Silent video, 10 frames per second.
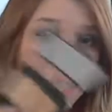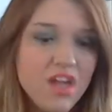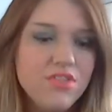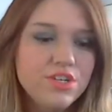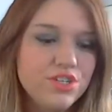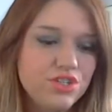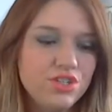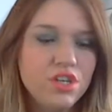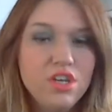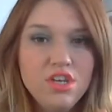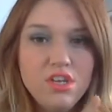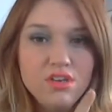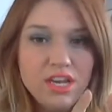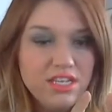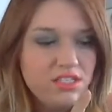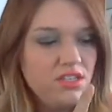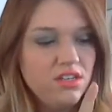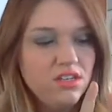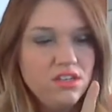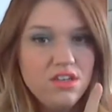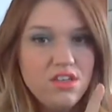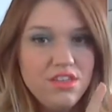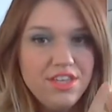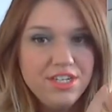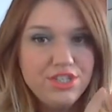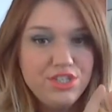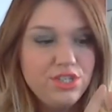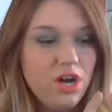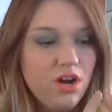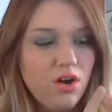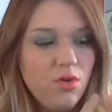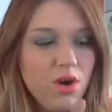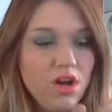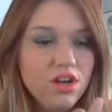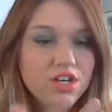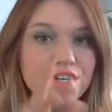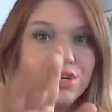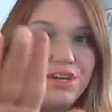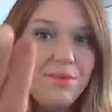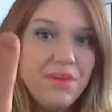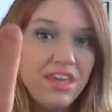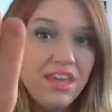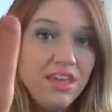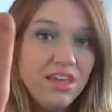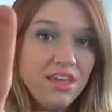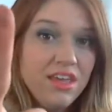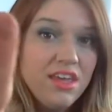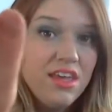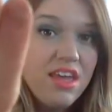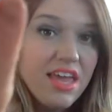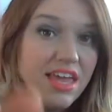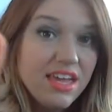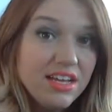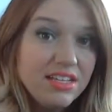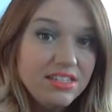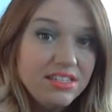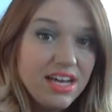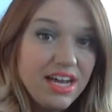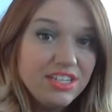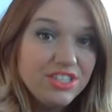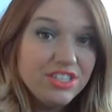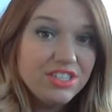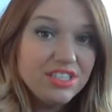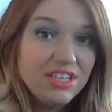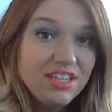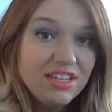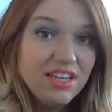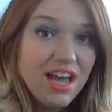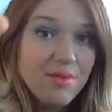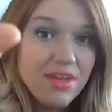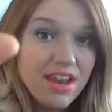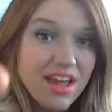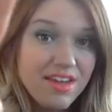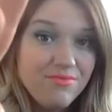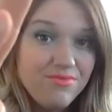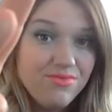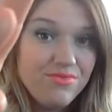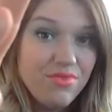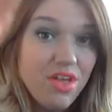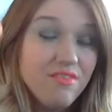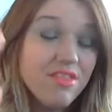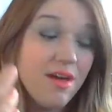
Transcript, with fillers: and they're just, you guys, they're so creamy, and I mean, I love